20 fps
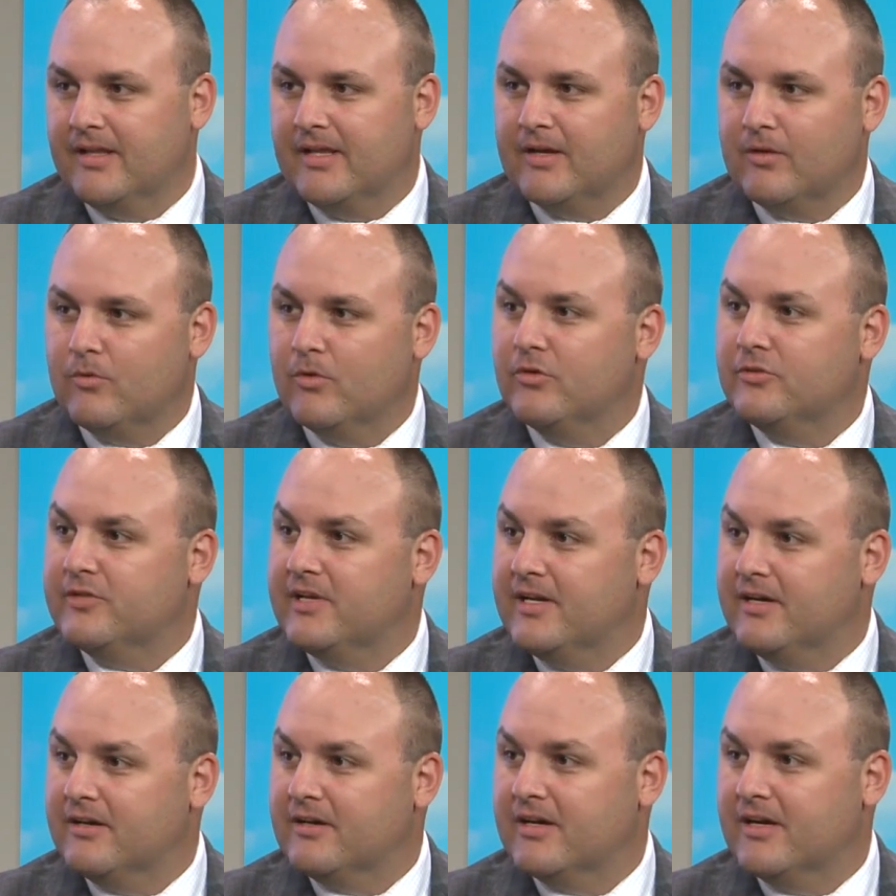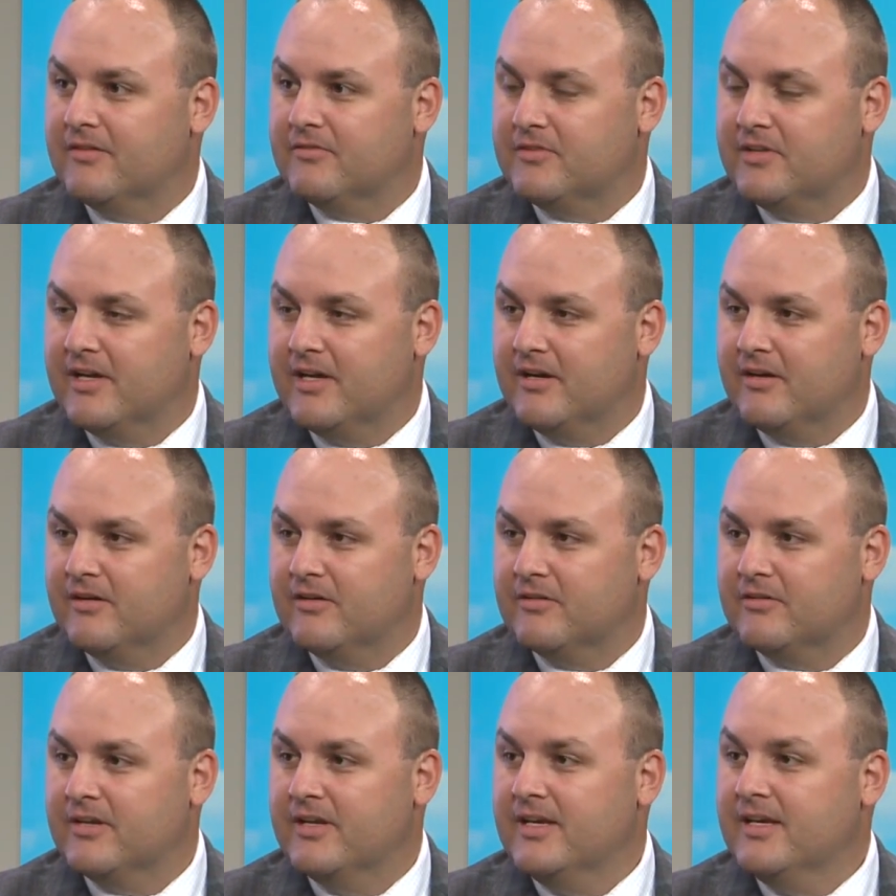like rotator cuff
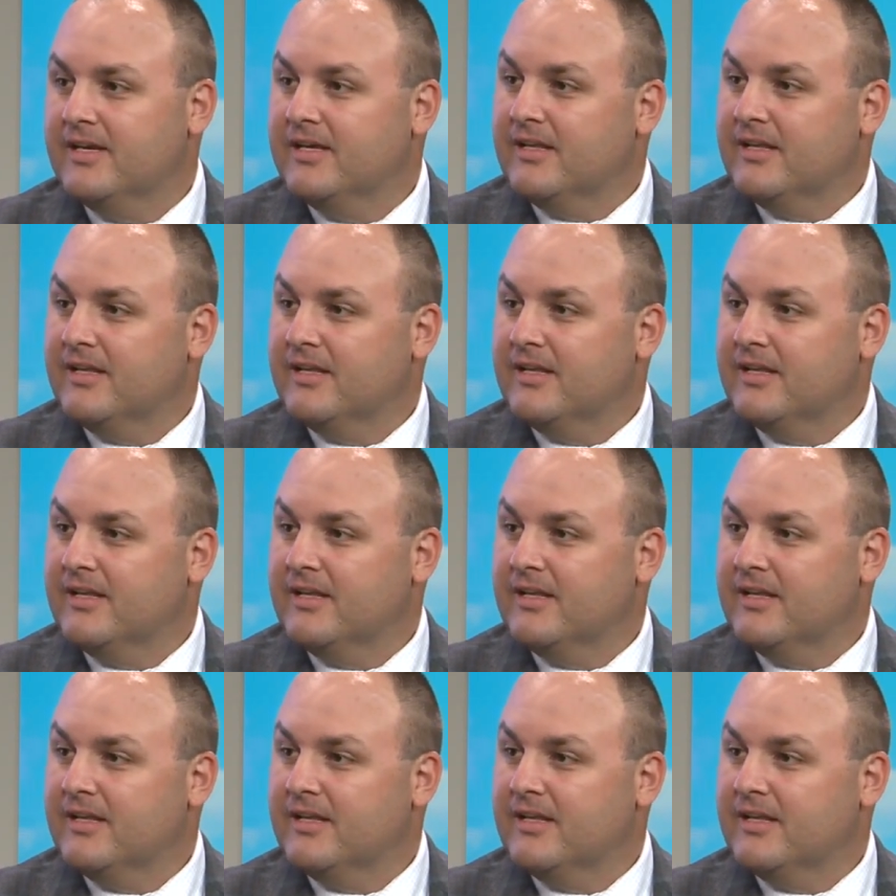tears,